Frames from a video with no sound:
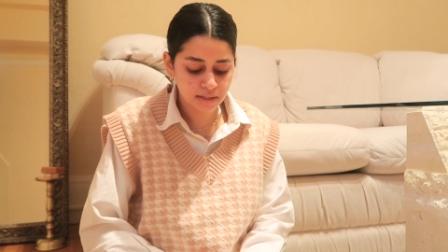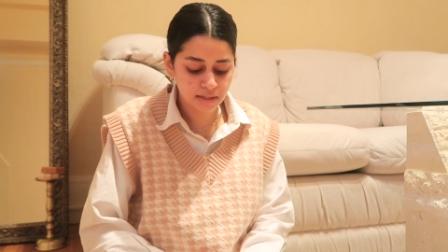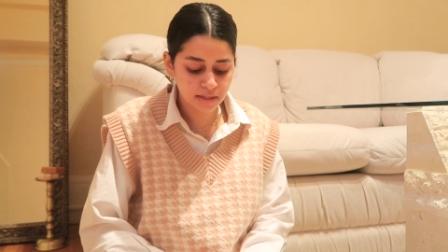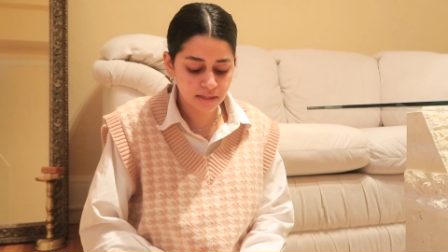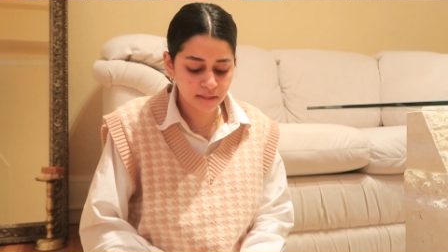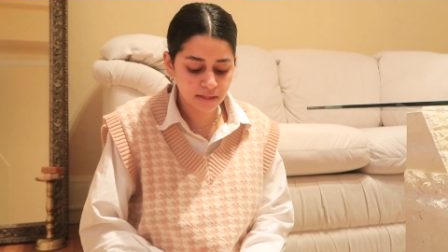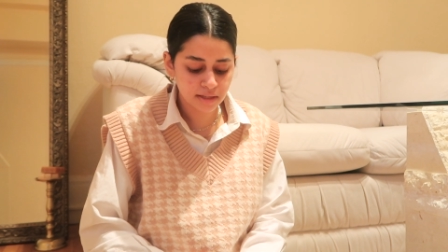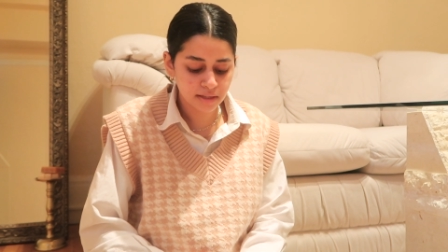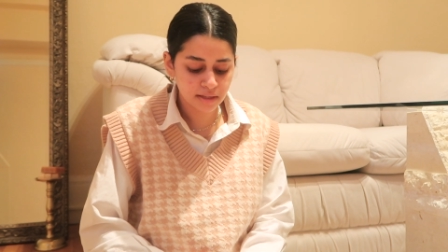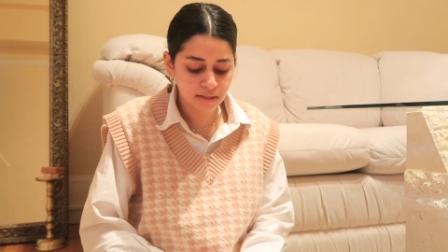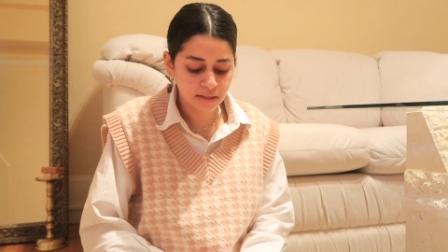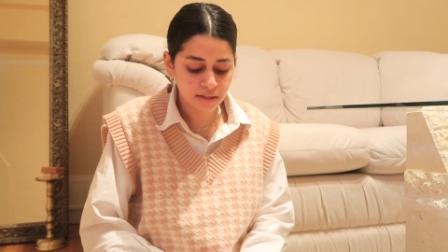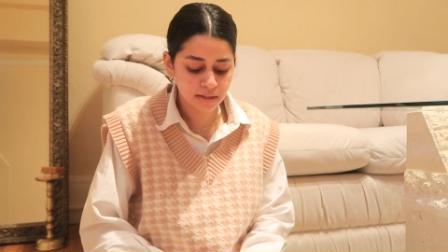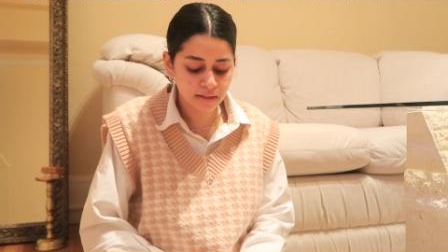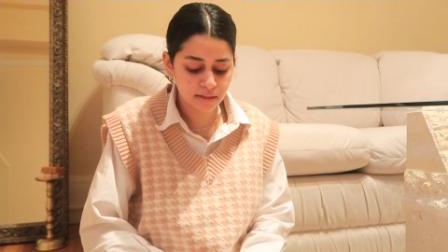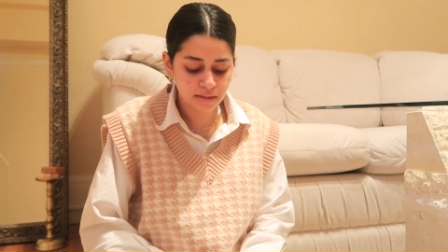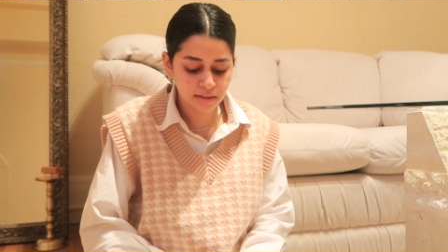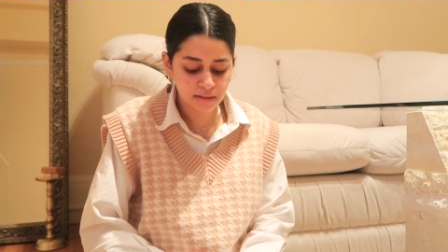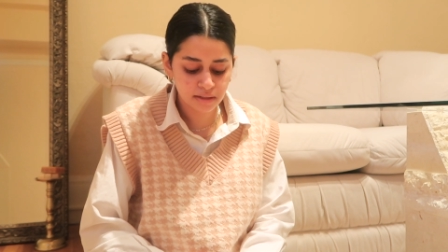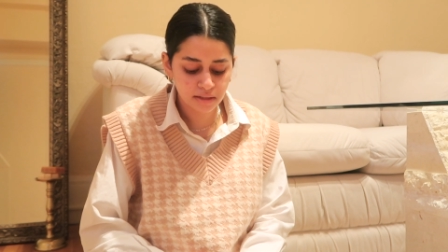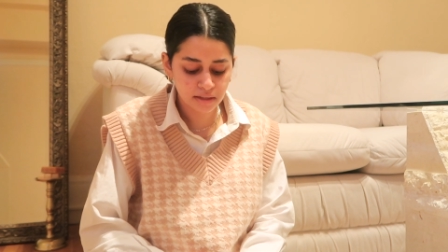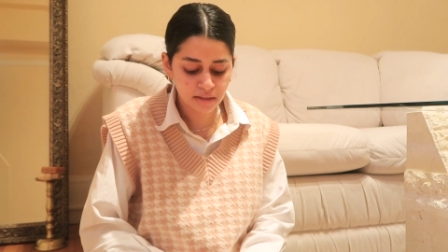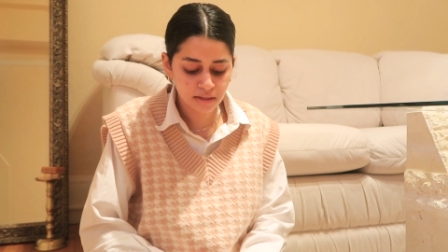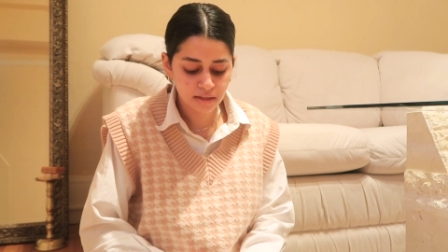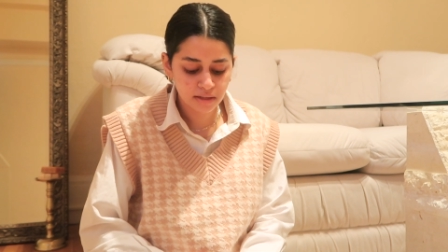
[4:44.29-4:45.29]

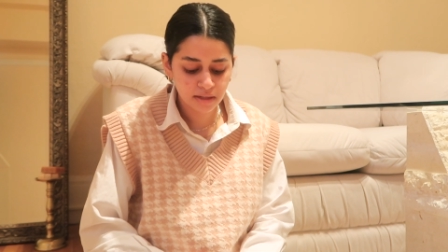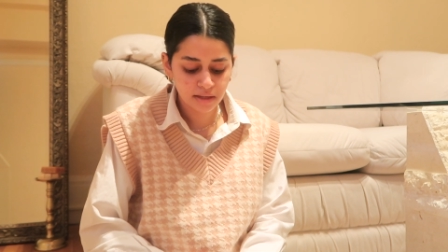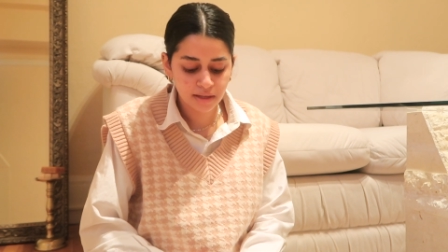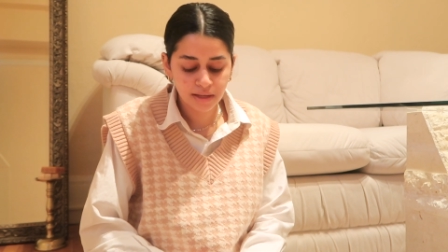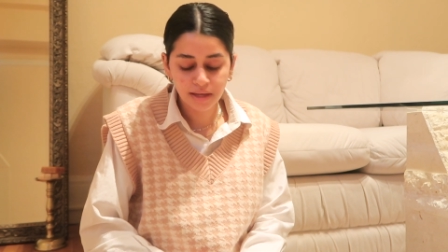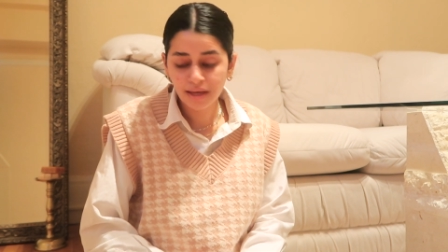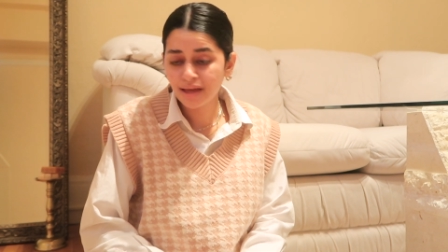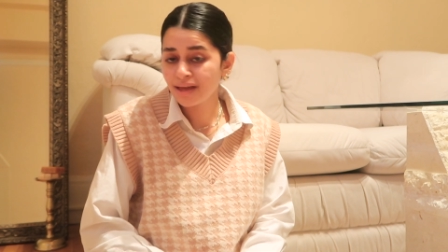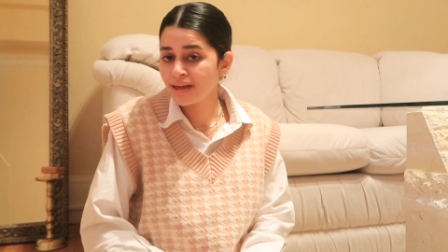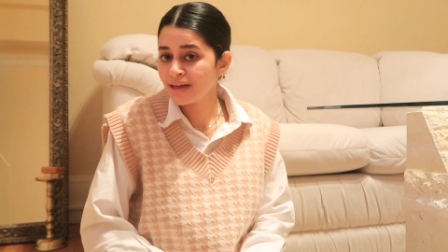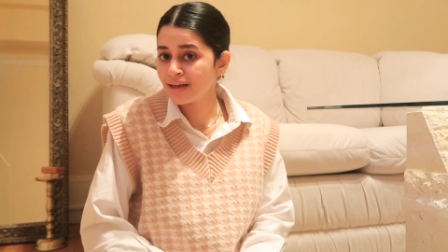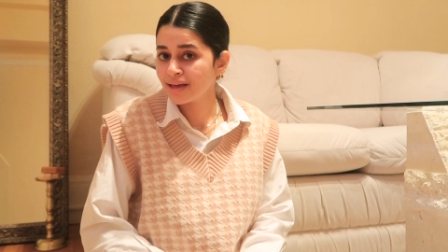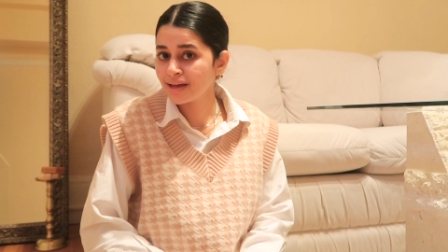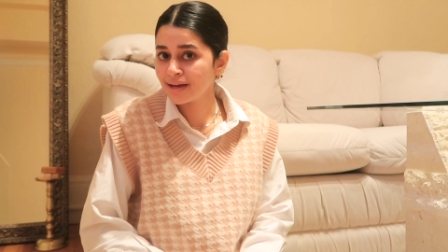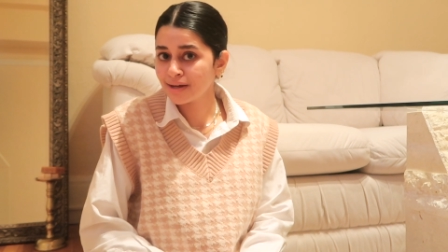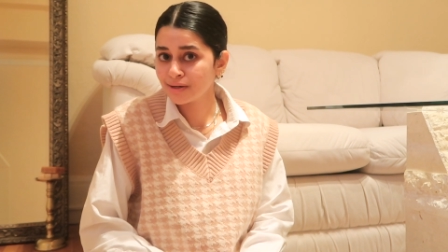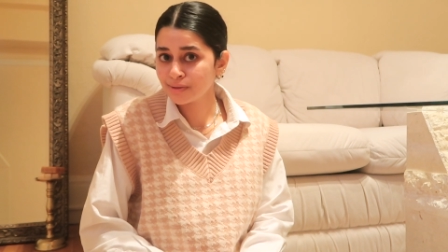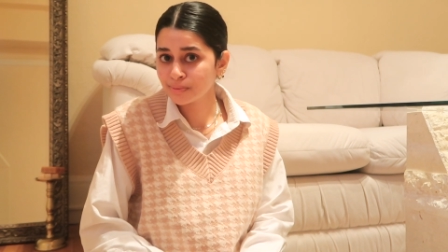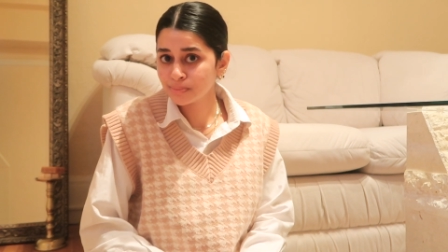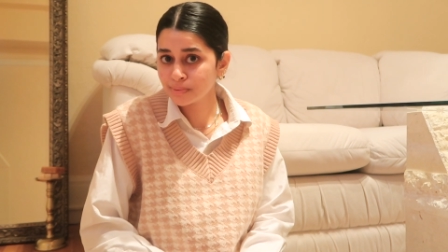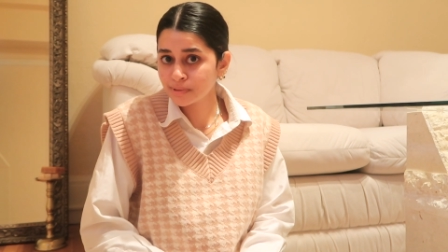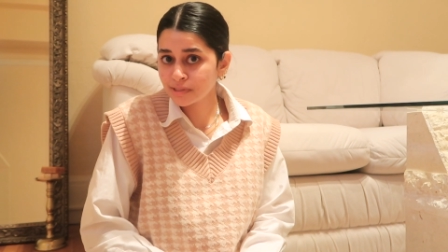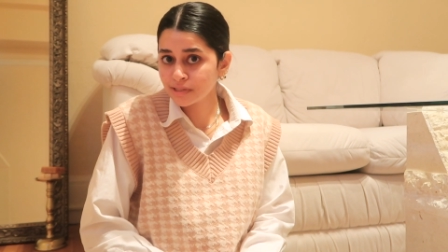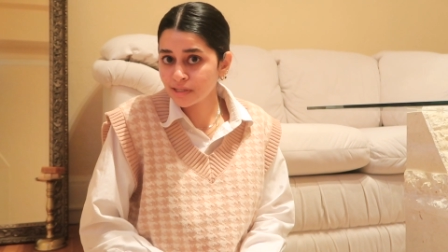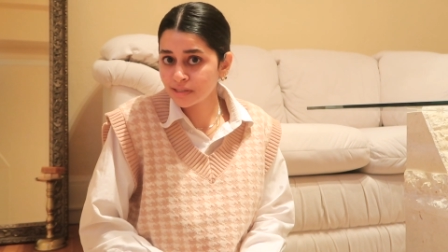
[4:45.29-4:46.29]
and I
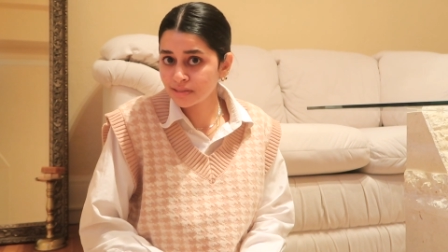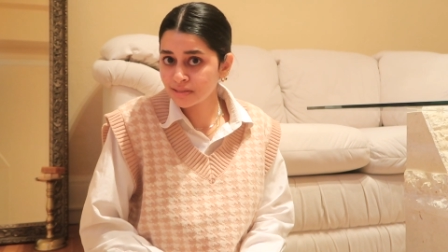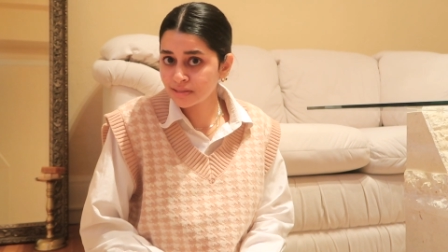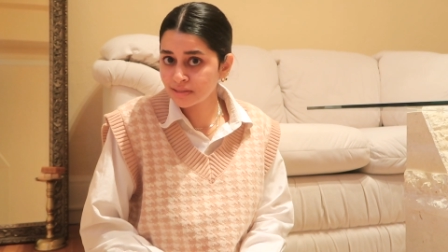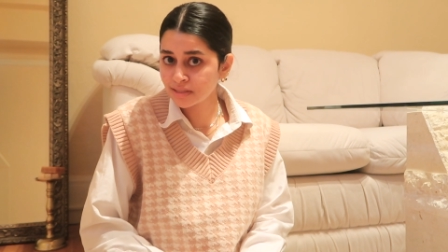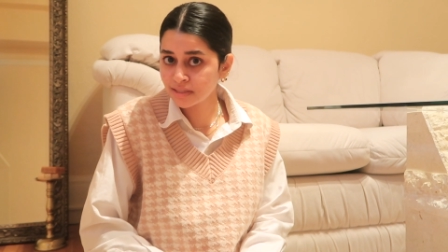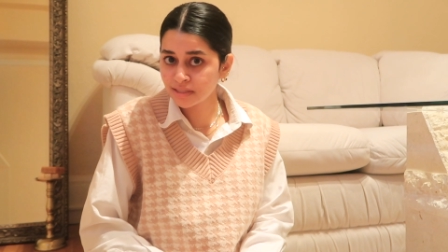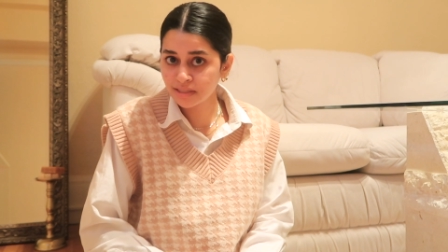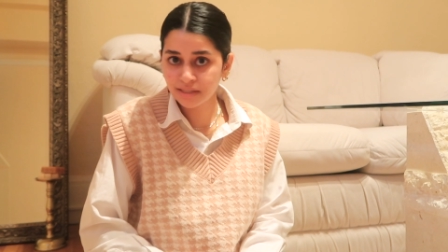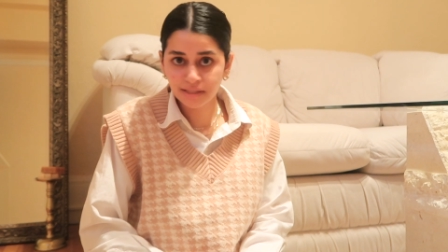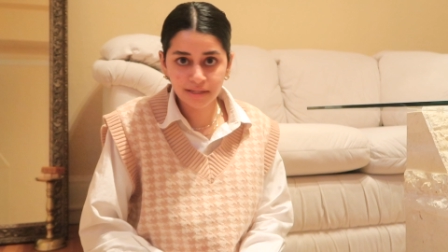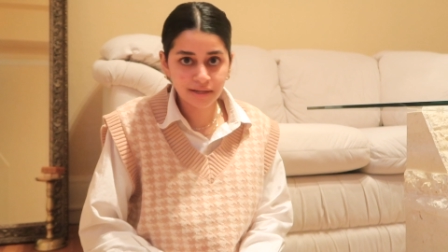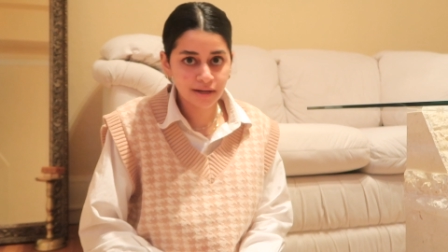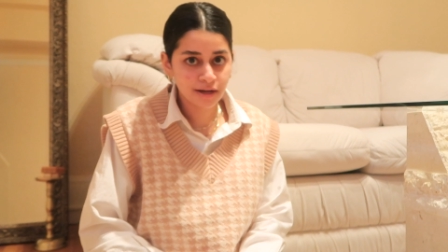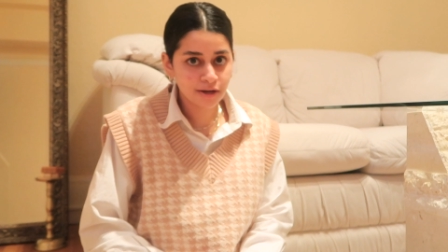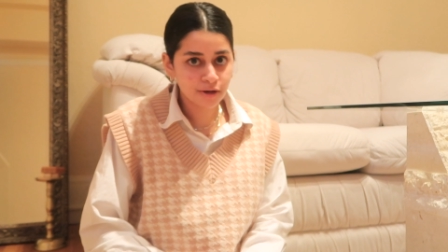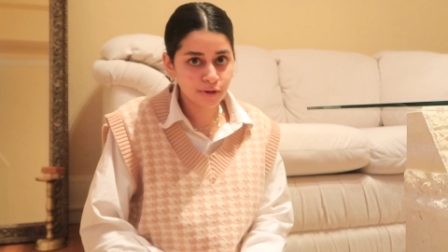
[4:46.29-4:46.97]
hope you guys like it.